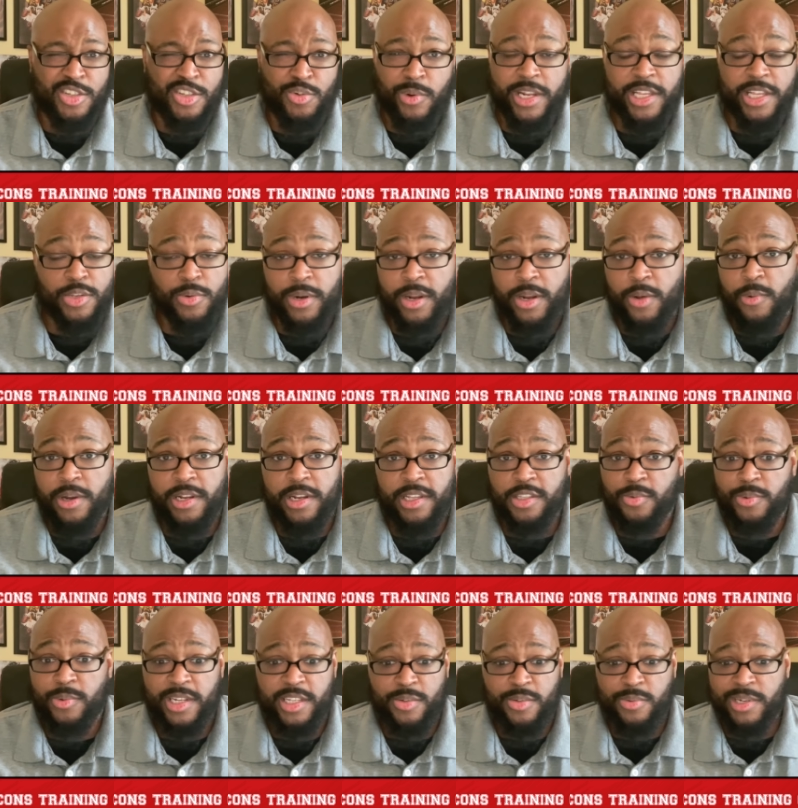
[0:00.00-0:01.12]
2021 and
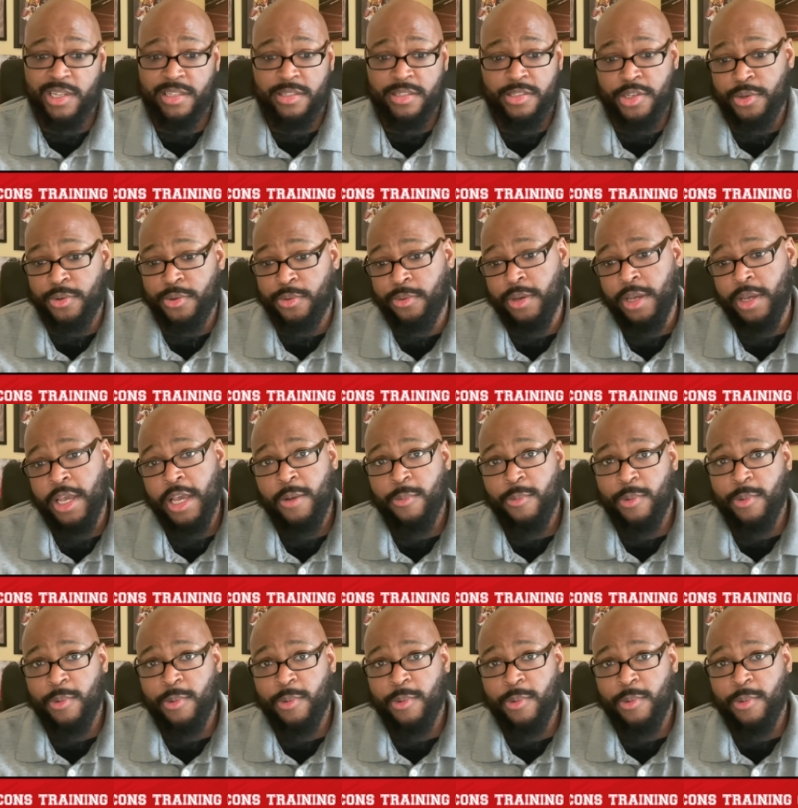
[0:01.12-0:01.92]
2022